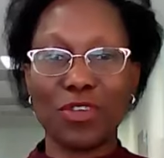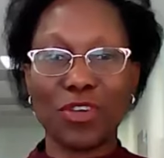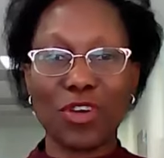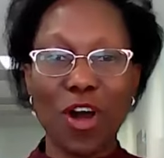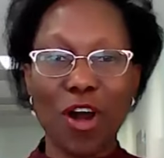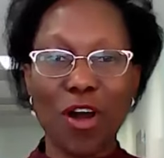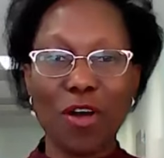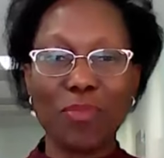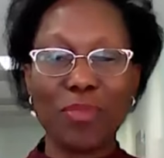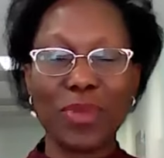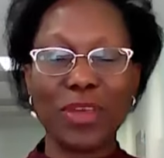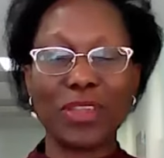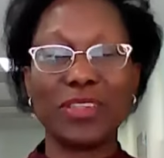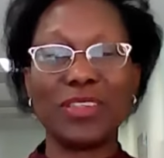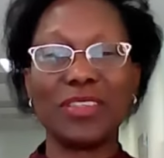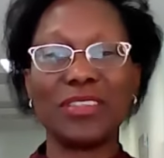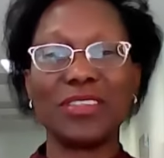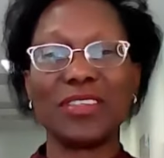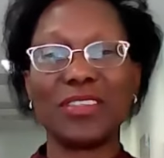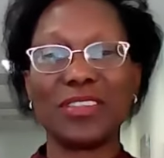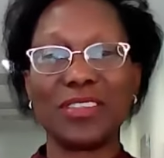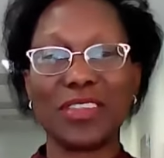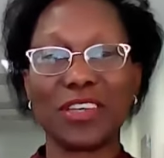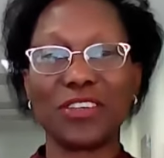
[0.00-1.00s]
Comment in
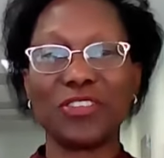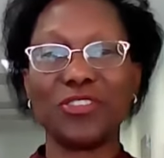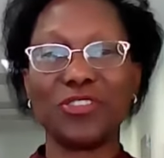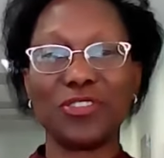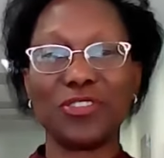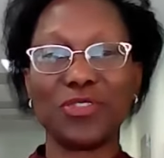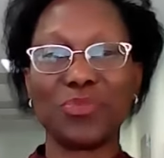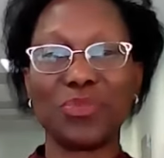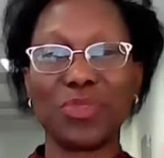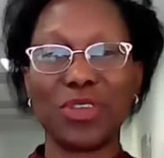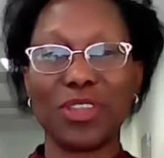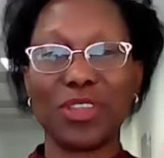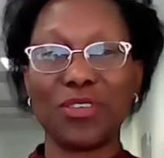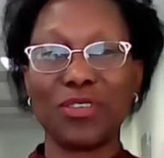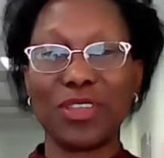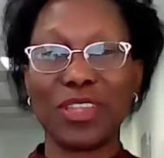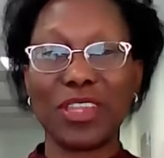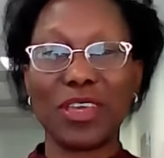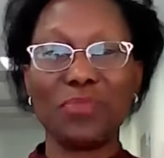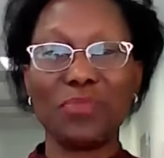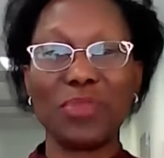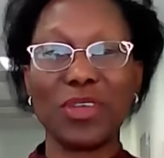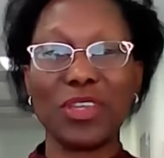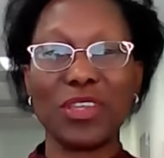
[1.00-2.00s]
the sections below.
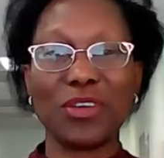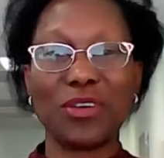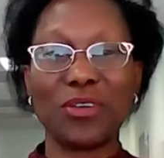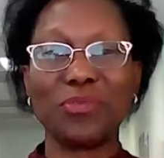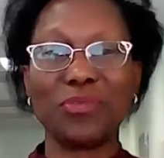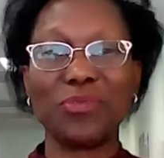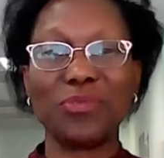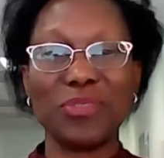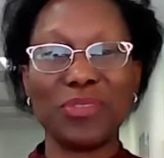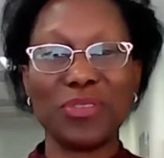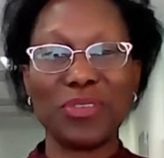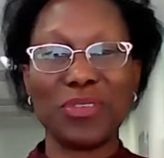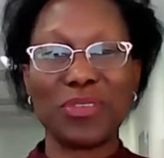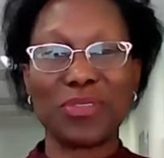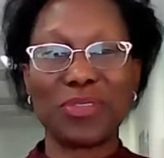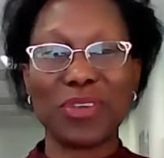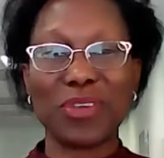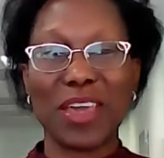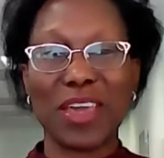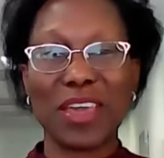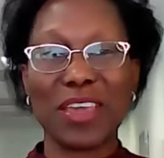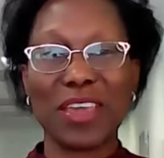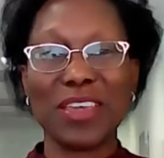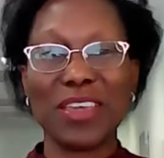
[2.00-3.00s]
Let me know,
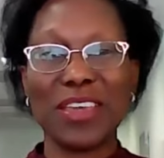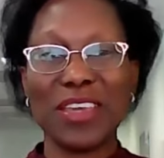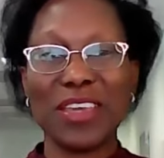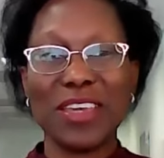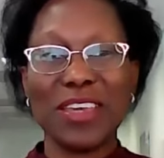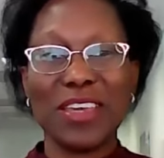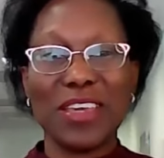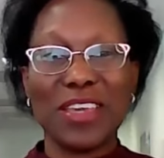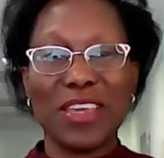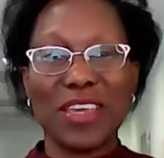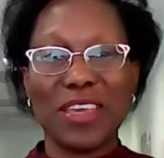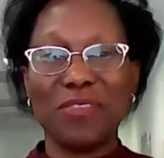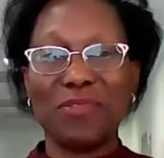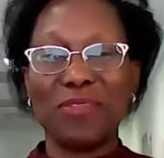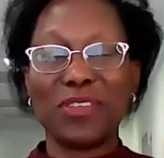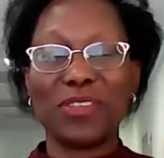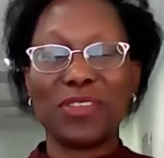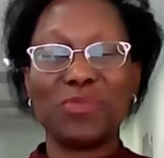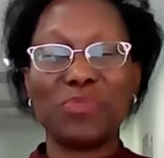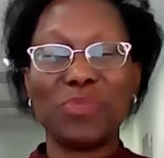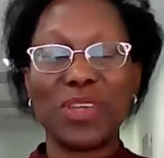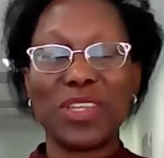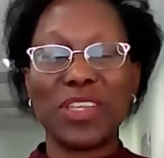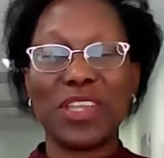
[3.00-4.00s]
okay, if
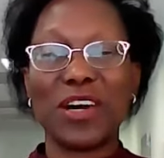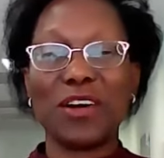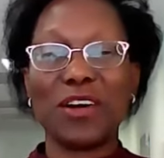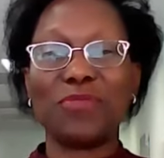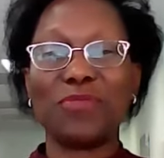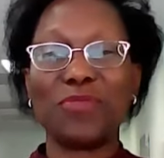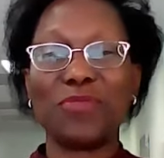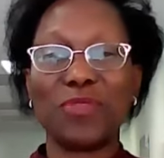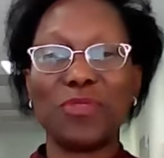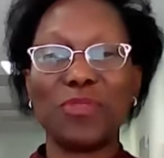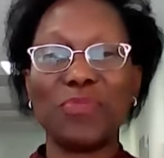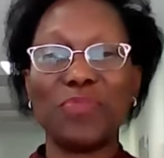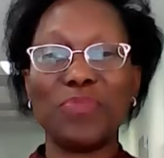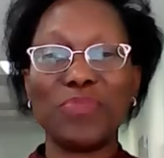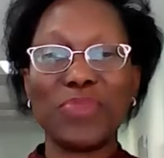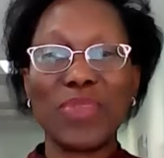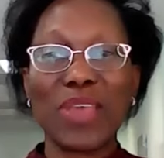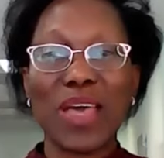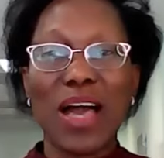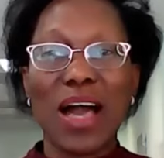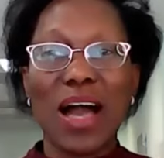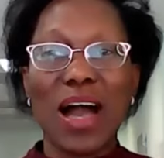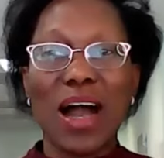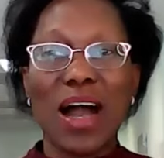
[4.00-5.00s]
it's been helpful.
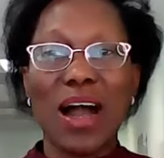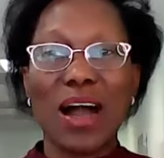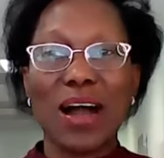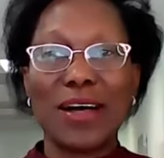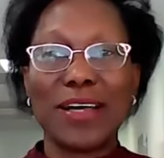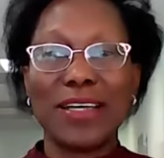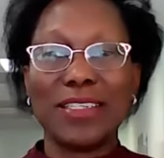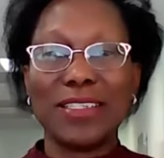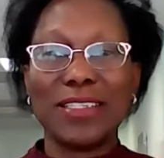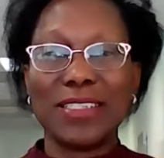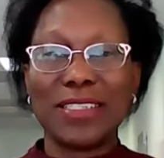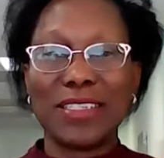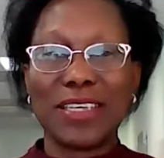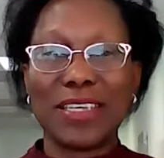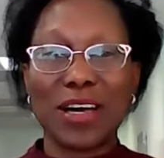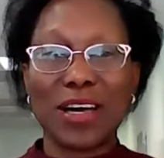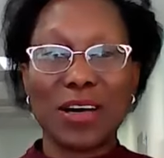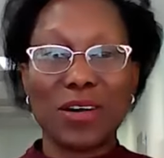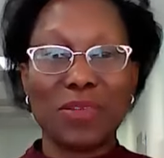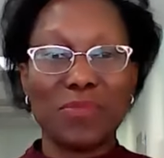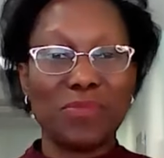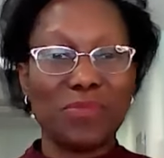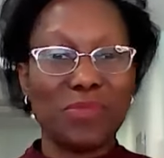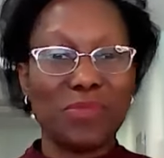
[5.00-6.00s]
And
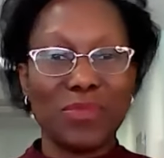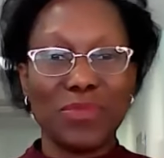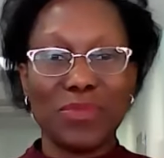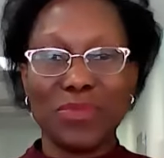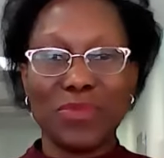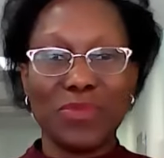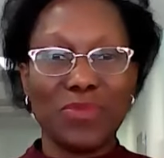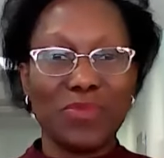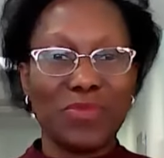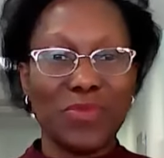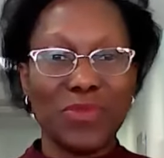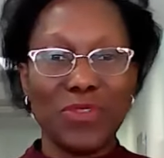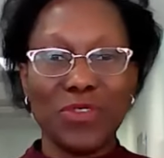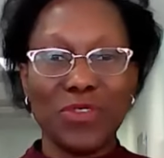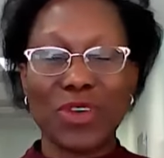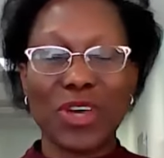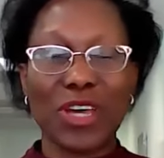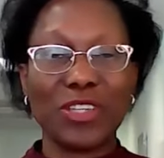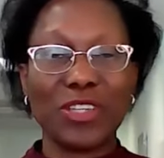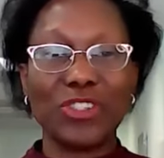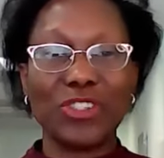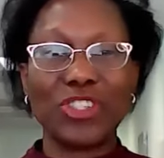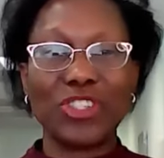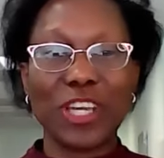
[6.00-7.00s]
you
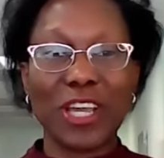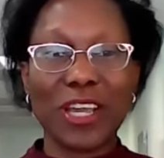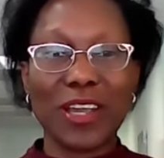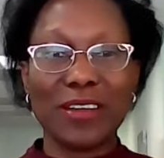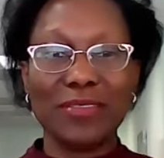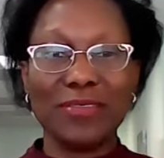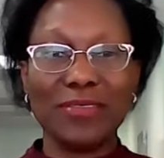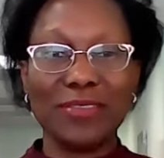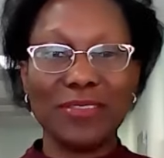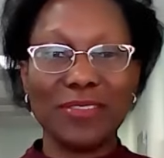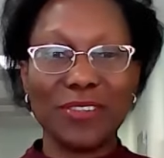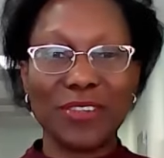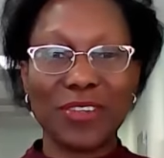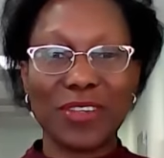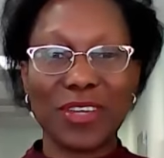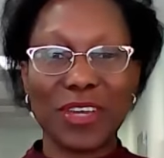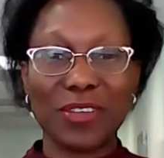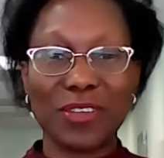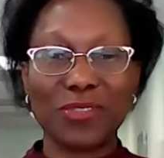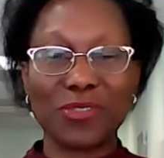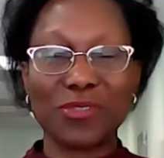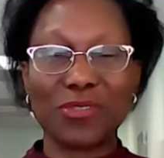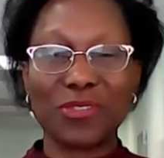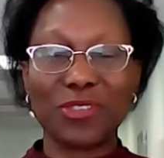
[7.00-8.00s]
can share. You
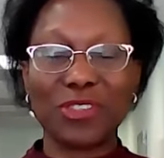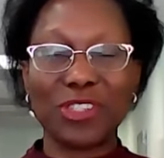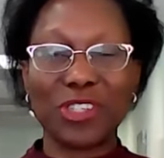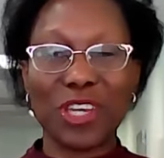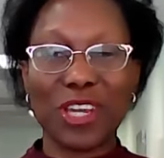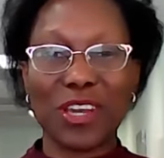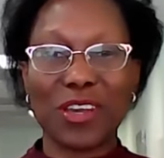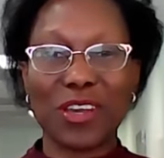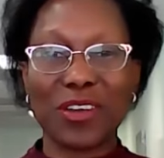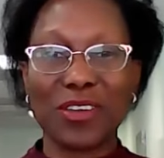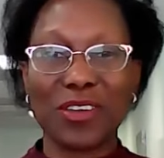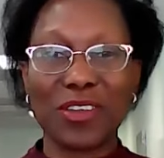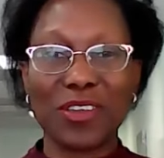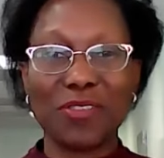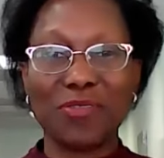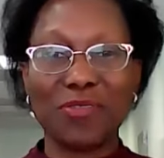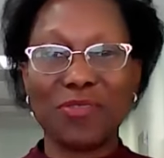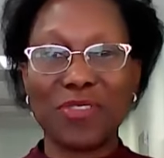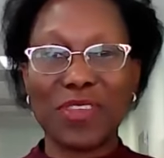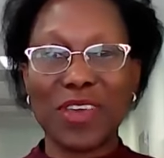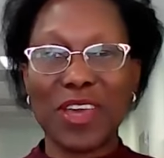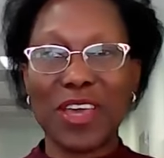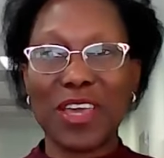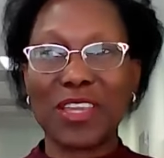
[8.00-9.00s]
can also share if
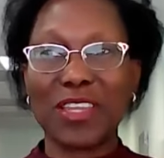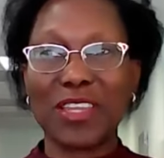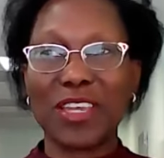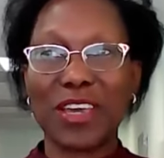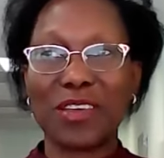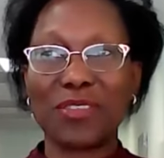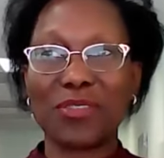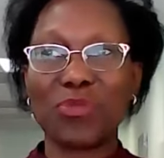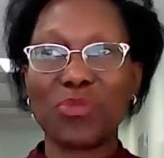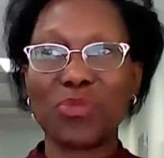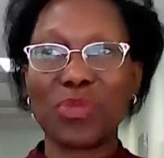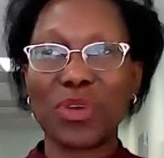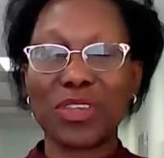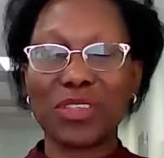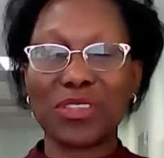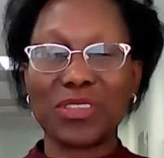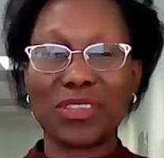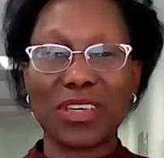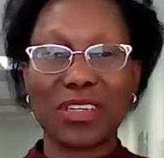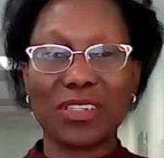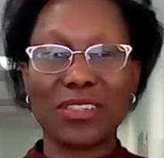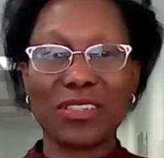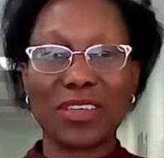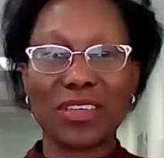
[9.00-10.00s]
there are any other ways
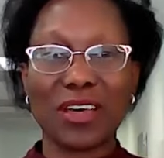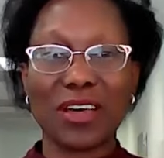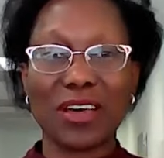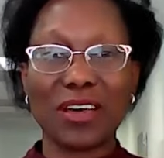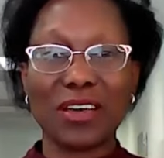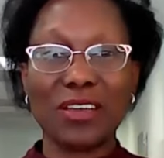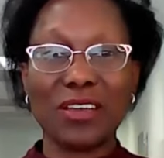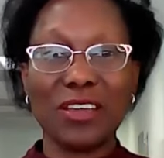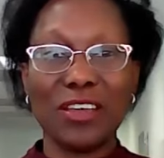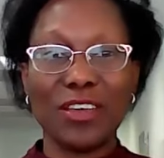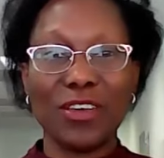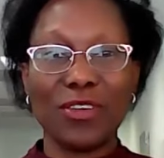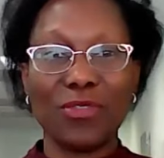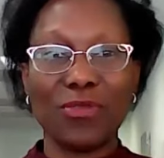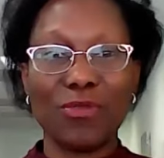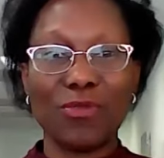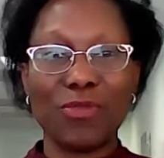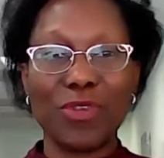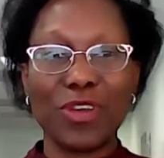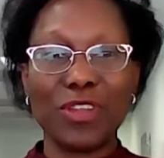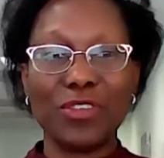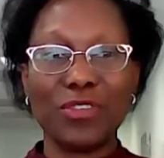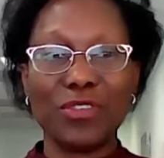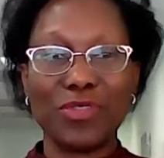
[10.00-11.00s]
that
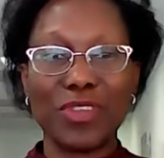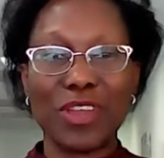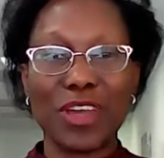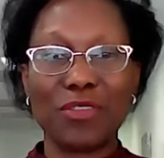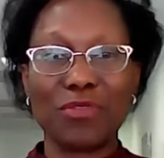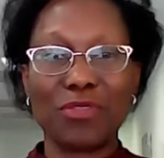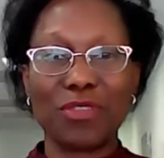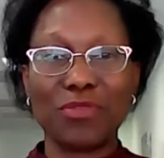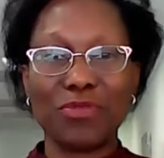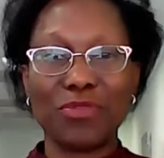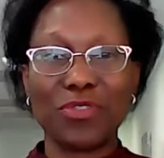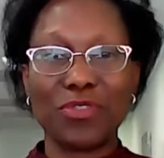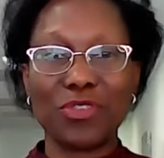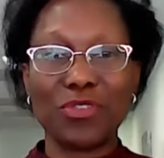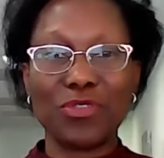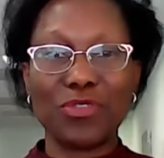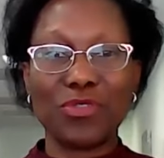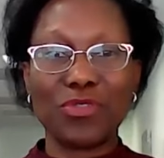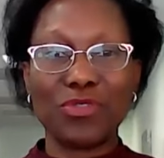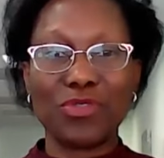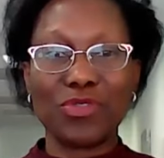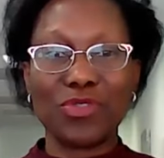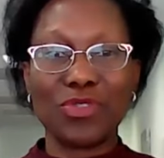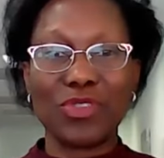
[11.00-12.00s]
when you've done
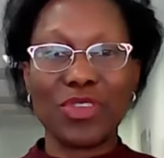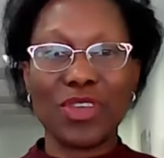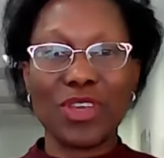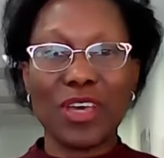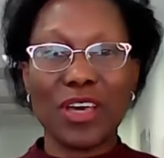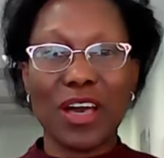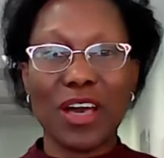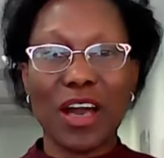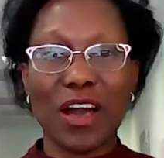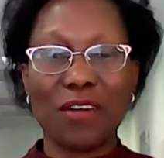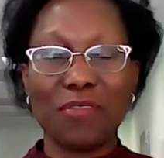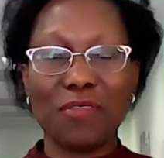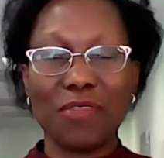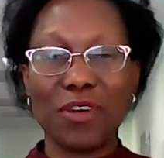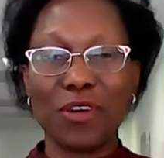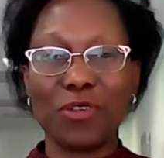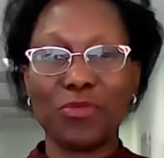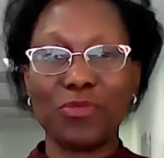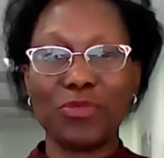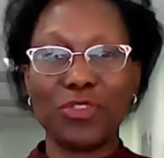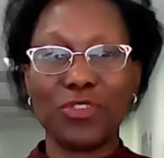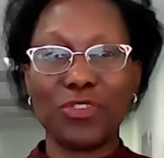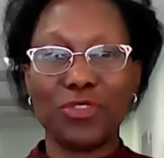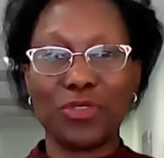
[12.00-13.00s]
reviews have
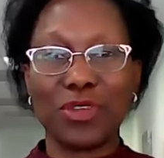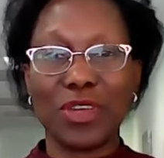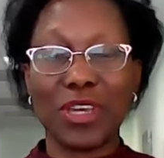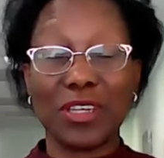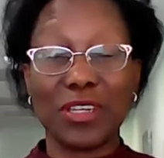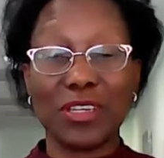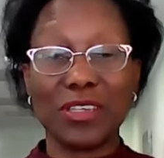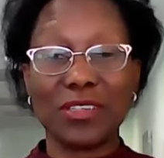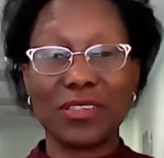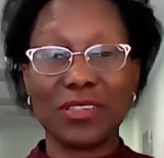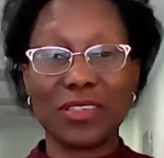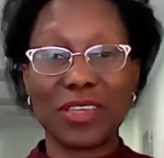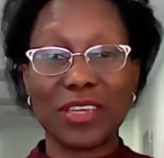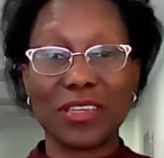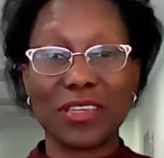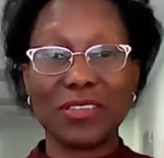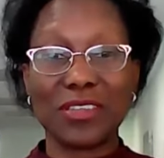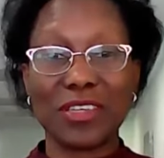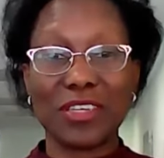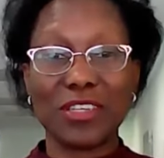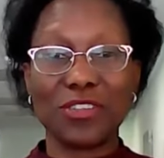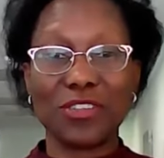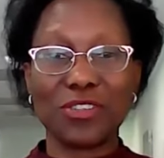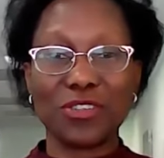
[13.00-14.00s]
helped you get insights
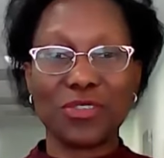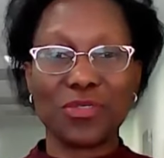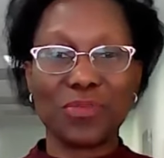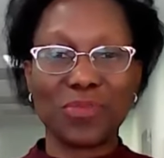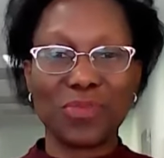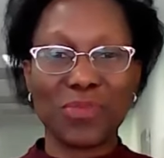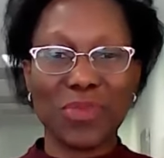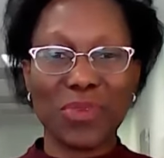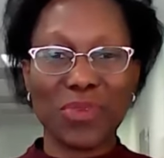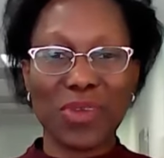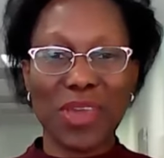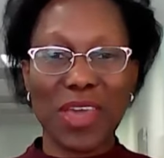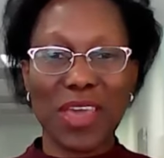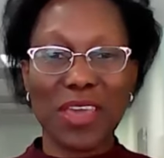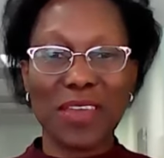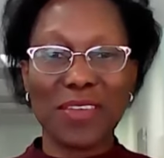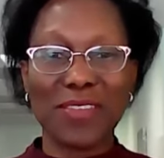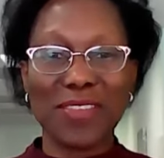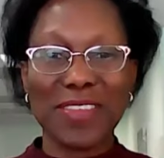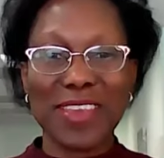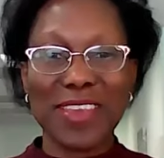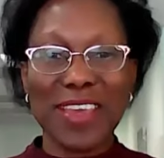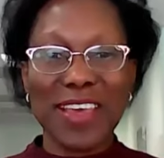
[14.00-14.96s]
into. Okay.